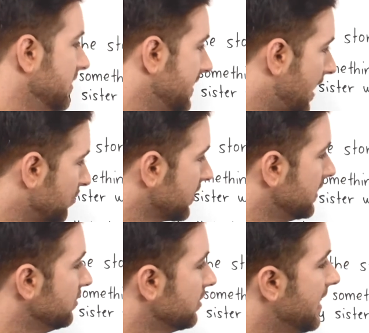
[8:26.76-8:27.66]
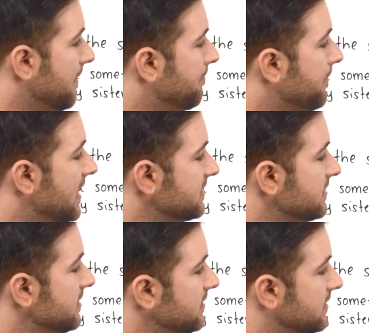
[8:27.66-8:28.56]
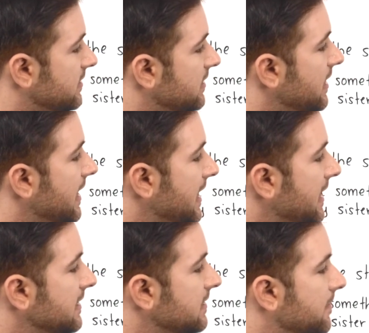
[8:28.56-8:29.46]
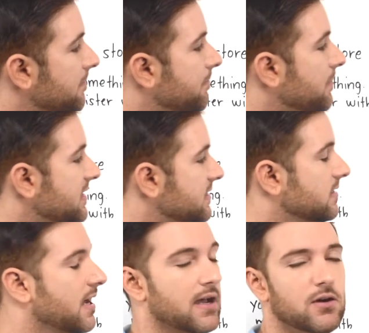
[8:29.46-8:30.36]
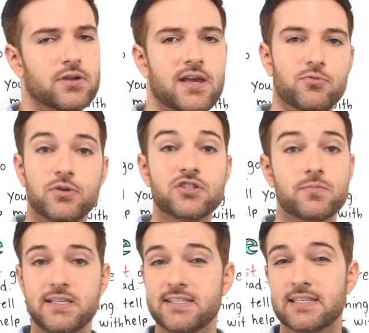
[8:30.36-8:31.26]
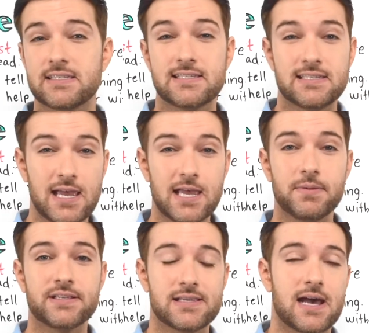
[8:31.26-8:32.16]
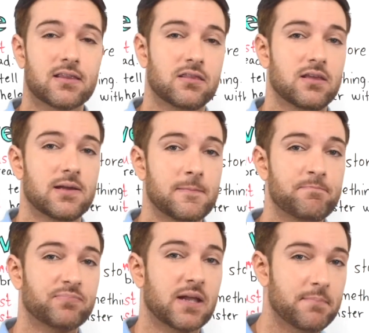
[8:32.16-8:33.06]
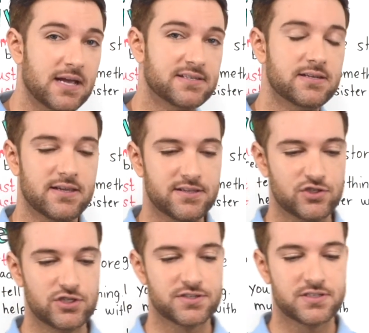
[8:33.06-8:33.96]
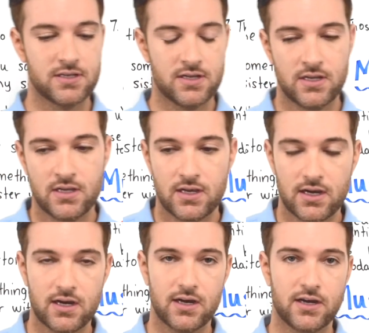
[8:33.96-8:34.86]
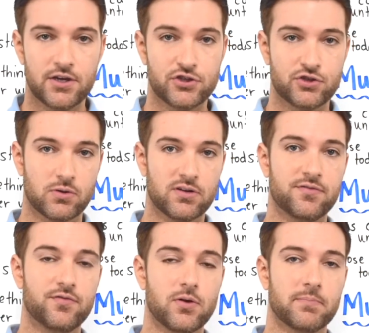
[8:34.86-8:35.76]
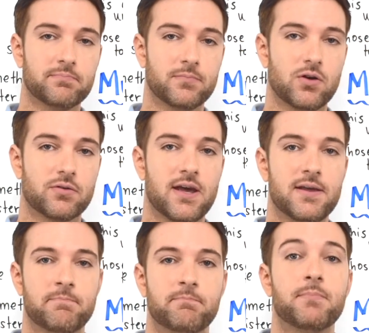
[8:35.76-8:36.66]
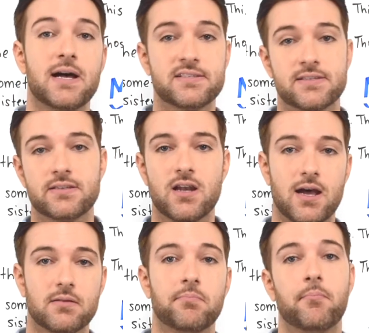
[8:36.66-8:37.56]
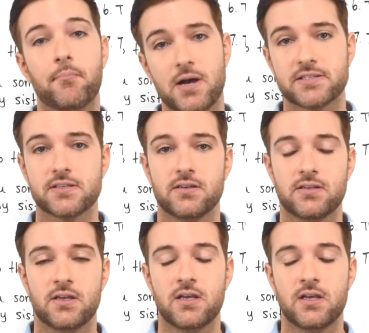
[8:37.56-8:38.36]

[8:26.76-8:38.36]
Now we're going to look at mustn't and must not, okay, which means the same exact thing. Mustn't is just shortened form, okay? Must not, mustn't.